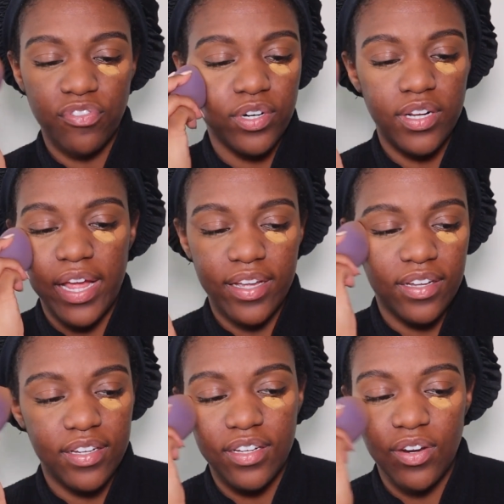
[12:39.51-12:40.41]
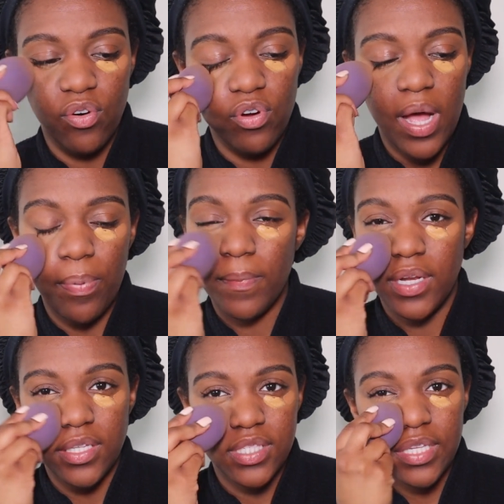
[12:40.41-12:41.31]
for like a good old couple
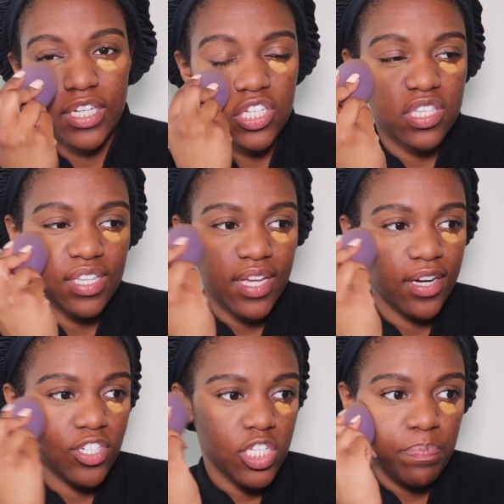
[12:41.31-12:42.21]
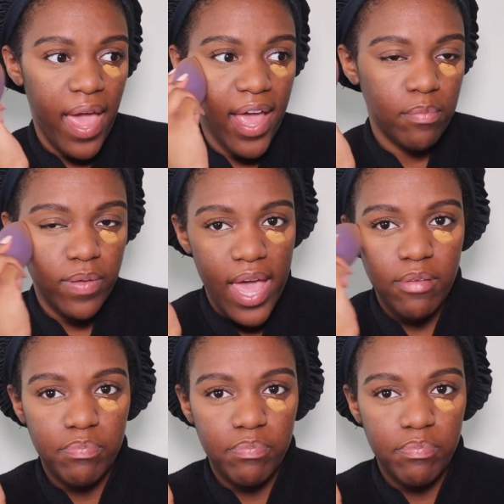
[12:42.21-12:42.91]
minutes, like just sitting here just patting.